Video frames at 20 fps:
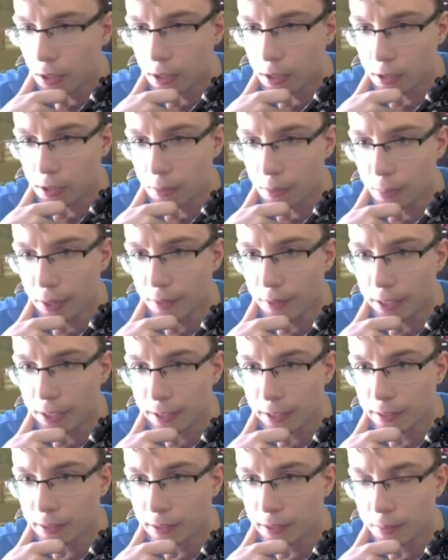So
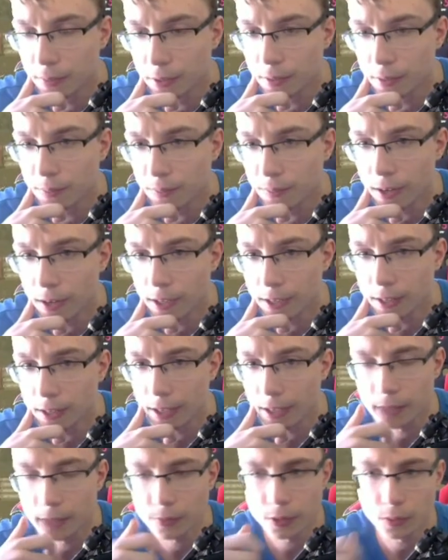perfect, we're fine
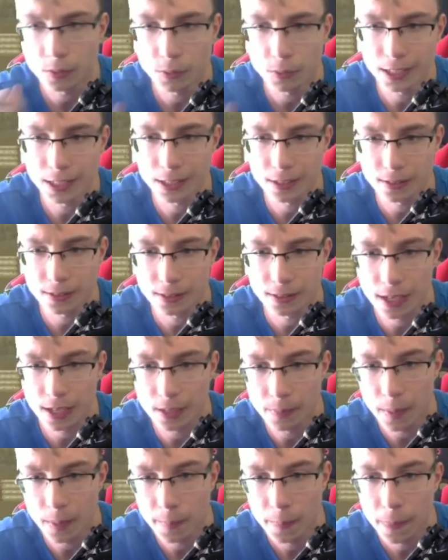and we're winning this game.